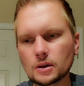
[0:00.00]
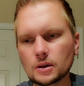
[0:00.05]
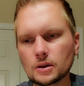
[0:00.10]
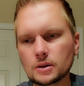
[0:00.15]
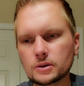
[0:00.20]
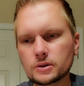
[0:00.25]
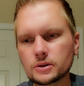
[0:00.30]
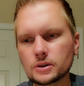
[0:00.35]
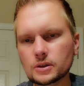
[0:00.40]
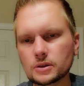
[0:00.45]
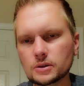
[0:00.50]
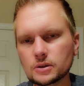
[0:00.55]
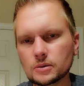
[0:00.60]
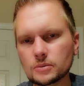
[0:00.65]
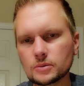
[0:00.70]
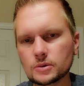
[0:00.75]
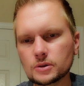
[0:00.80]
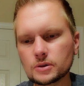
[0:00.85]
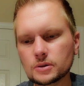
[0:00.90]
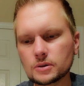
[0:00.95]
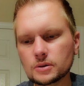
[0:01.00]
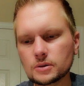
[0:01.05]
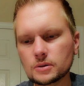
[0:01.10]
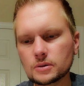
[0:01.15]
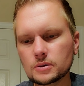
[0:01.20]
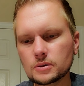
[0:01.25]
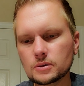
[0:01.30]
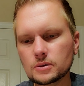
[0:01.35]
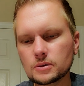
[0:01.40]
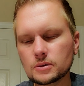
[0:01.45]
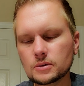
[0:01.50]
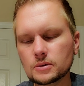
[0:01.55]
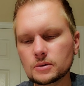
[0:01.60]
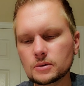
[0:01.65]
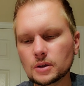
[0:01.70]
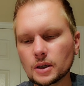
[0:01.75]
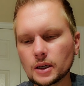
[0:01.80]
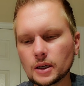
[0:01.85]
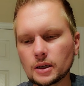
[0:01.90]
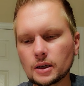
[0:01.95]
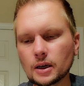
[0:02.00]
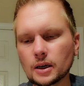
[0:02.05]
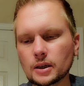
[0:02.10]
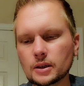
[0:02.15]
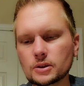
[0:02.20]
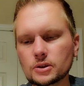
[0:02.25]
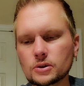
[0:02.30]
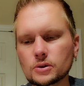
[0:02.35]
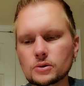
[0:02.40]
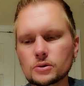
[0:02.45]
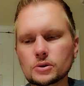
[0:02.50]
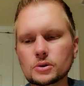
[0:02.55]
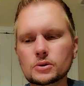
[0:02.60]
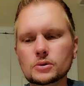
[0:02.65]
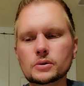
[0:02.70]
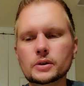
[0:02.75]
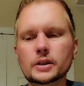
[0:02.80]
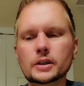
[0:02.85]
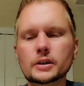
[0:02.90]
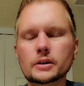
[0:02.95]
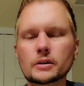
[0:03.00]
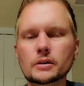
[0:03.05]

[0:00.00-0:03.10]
systems, like I showed you here